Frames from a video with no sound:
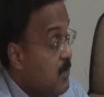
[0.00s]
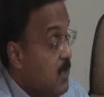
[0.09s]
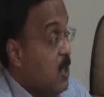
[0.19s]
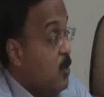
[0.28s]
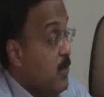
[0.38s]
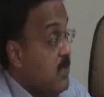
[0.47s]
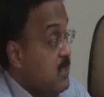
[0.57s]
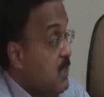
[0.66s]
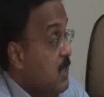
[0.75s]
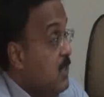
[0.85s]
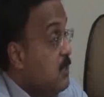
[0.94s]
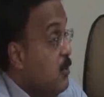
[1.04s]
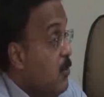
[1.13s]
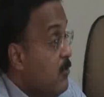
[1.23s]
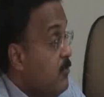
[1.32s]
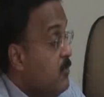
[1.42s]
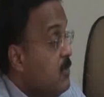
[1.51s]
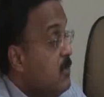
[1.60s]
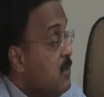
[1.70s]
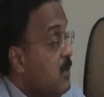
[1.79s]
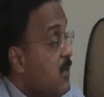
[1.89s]
requesting it of
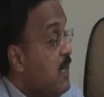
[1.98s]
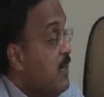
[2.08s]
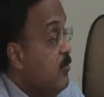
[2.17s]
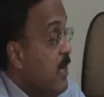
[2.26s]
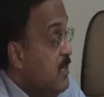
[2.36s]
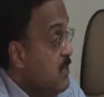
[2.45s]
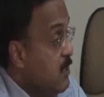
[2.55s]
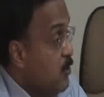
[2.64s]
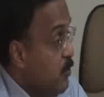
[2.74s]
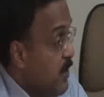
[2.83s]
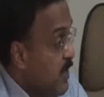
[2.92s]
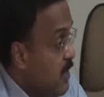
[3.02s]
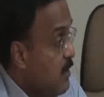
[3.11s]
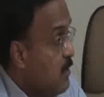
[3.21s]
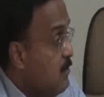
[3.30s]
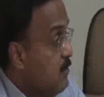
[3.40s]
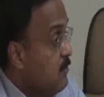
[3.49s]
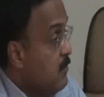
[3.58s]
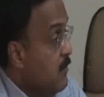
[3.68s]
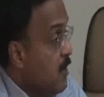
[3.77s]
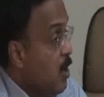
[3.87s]
an advisory opinion
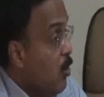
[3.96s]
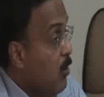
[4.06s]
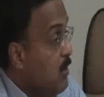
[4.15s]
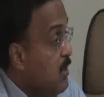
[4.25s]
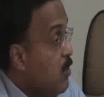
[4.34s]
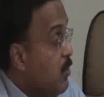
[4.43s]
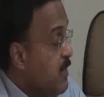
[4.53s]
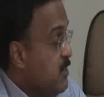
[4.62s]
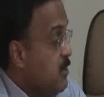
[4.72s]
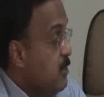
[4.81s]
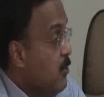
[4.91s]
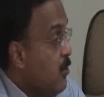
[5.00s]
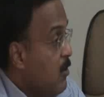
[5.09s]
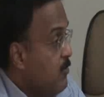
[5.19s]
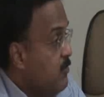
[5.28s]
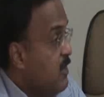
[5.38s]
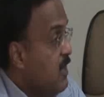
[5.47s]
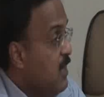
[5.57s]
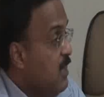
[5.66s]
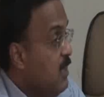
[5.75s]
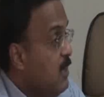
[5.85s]
on the question of
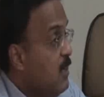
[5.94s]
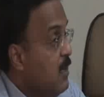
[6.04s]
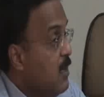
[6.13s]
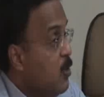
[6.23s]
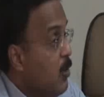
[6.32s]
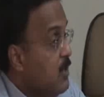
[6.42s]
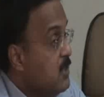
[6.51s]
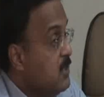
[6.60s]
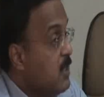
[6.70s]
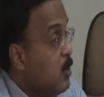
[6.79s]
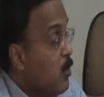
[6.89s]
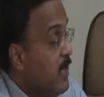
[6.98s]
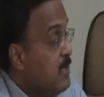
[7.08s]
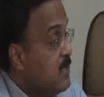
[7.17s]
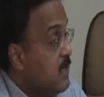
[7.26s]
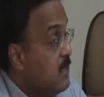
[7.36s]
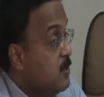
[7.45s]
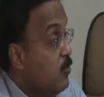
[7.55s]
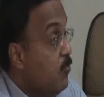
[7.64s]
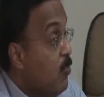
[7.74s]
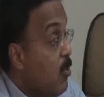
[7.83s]
legal consequences
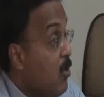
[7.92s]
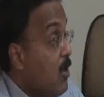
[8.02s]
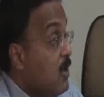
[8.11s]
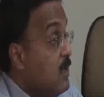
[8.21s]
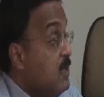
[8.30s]
for